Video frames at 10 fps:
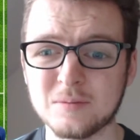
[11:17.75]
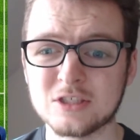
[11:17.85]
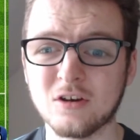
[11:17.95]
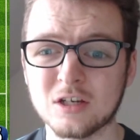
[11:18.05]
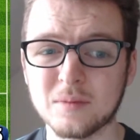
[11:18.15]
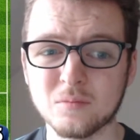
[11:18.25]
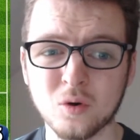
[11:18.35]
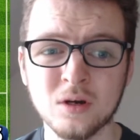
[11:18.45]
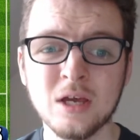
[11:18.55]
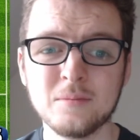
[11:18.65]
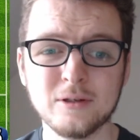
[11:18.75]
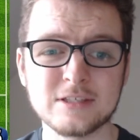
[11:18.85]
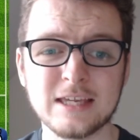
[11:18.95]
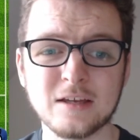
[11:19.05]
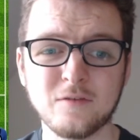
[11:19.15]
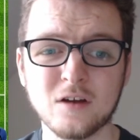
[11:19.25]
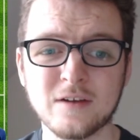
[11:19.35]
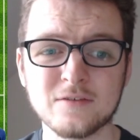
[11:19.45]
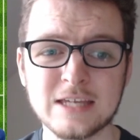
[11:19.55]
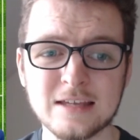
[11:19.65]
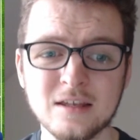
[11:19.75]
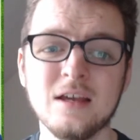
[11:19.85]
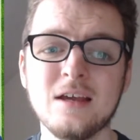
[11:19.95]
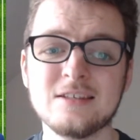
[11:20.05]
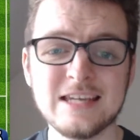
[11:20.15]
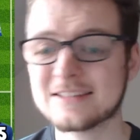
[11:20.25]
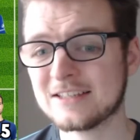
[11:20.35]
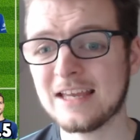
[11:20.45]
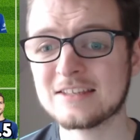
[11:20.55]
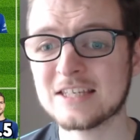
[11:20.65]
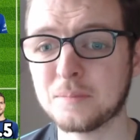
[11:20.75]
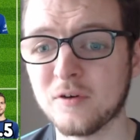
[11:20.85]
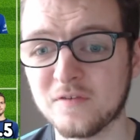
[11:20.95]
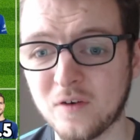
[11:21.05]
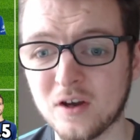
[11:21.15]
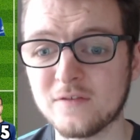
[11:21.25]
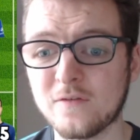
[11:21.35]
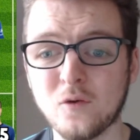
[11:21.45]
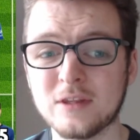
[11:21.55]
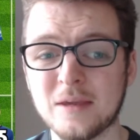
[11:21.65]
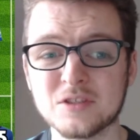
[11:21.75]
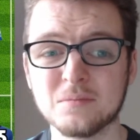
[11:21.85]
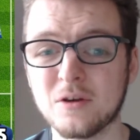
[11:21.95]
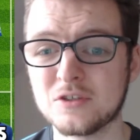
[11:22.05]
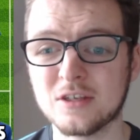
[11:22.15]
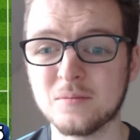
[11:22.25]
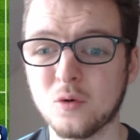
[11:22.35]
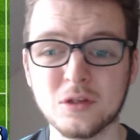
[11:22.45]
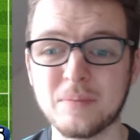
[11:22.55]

Going up to the front three, Pulisic going to give a 5 out of 10. That is actually the lowest rating.